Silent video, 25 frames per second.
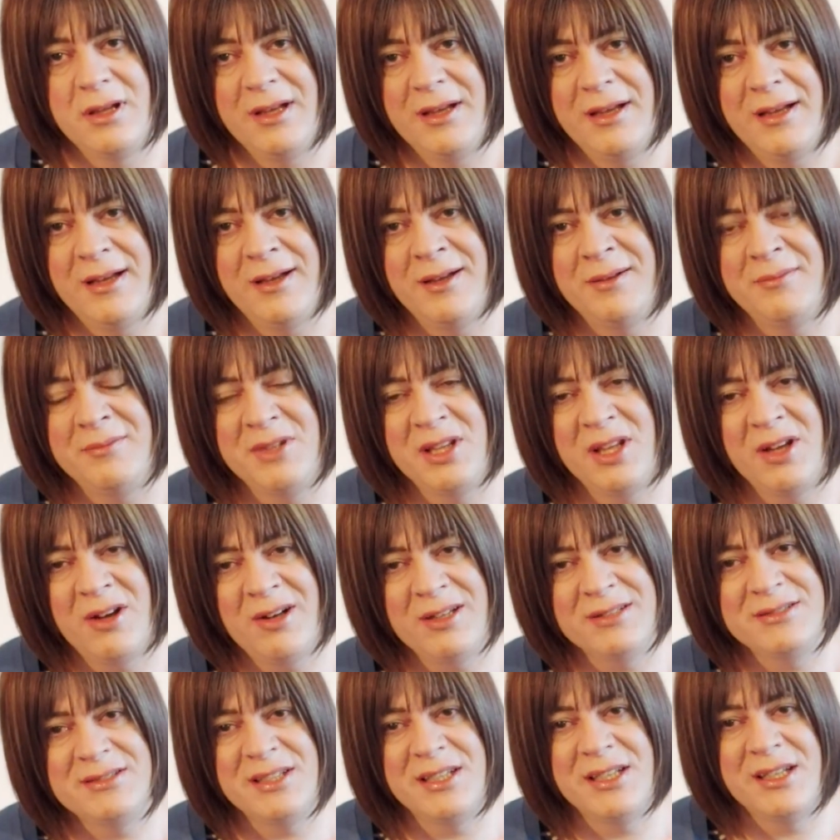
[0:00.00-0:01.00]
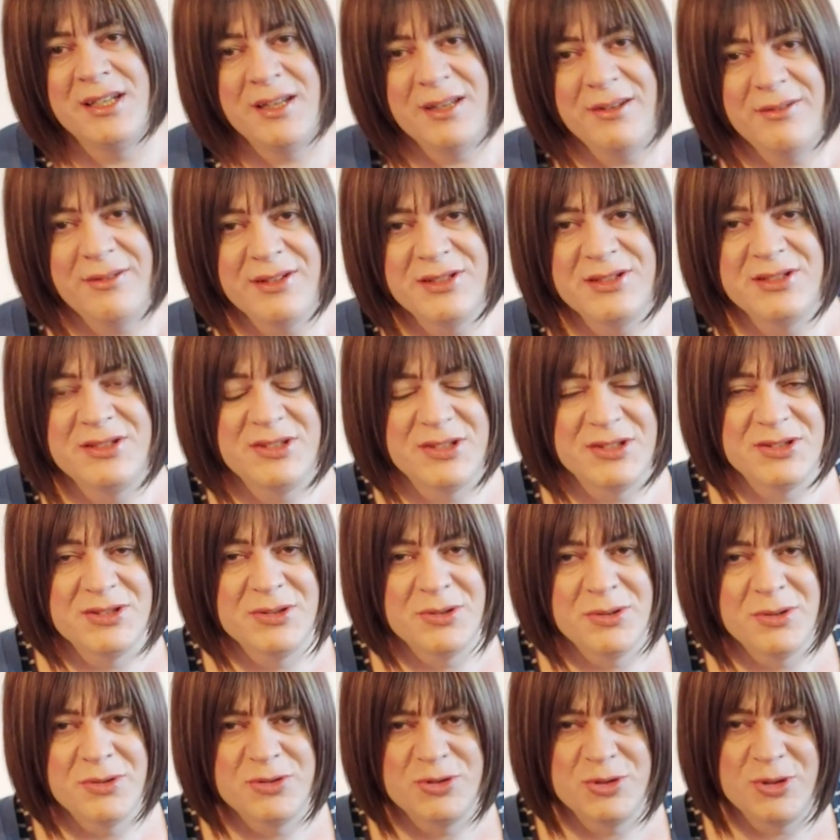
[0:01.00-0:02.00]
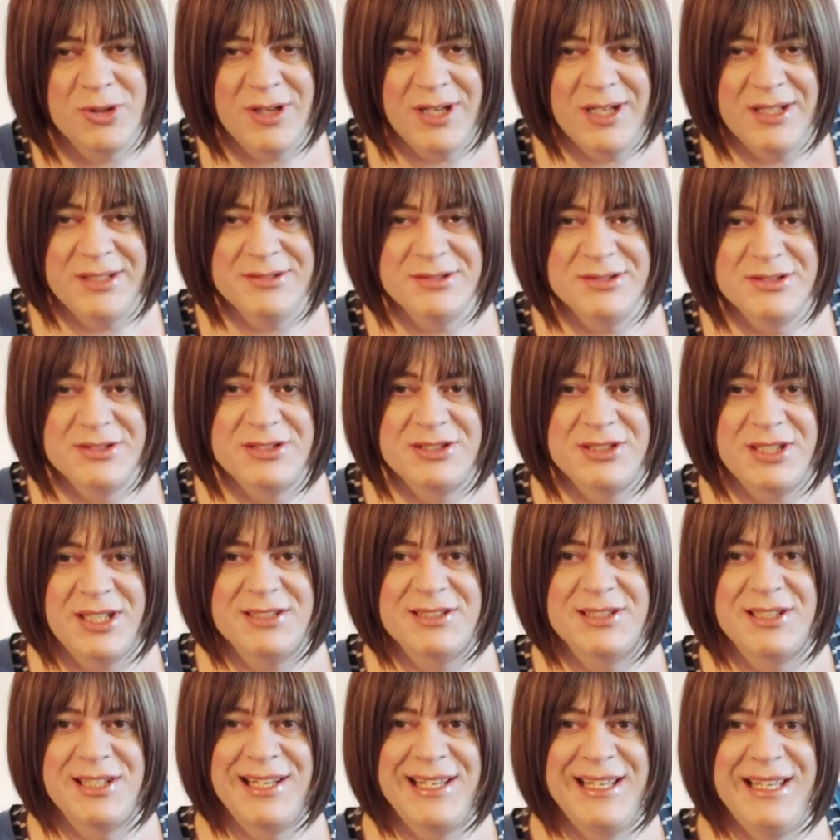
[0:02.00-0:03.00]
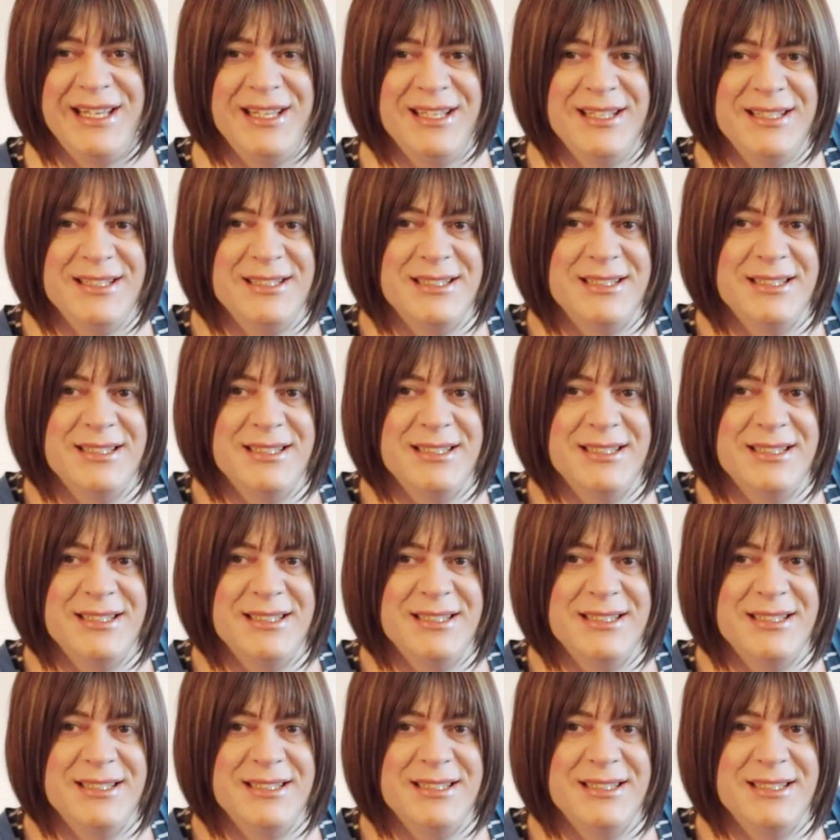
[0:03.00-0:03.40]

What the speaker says: the idea is to sort of try and subtly